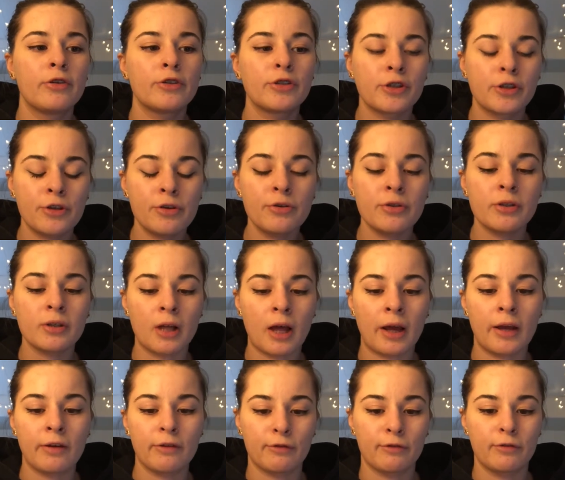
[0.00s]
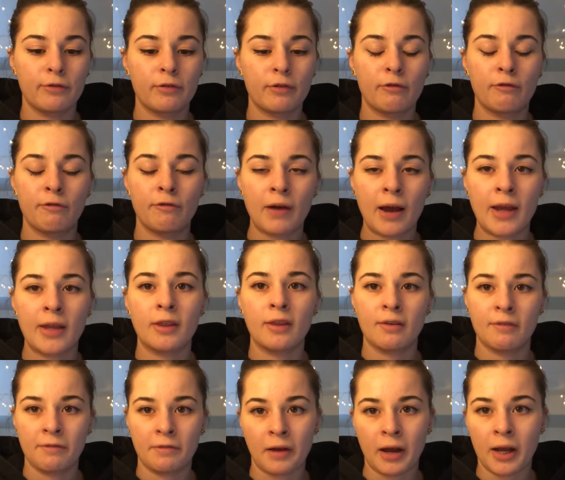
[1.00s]
choose life, fight
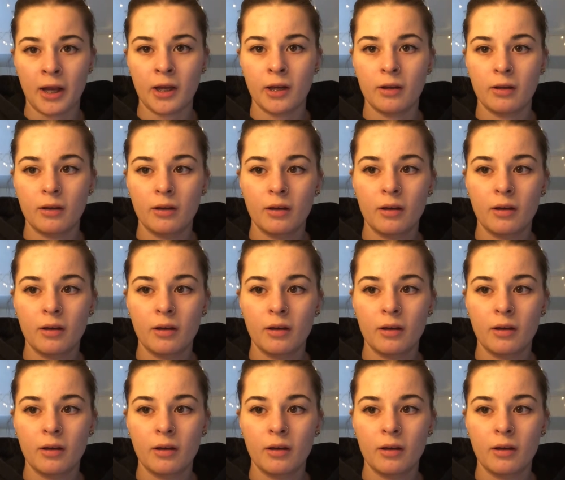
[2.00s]
the fight.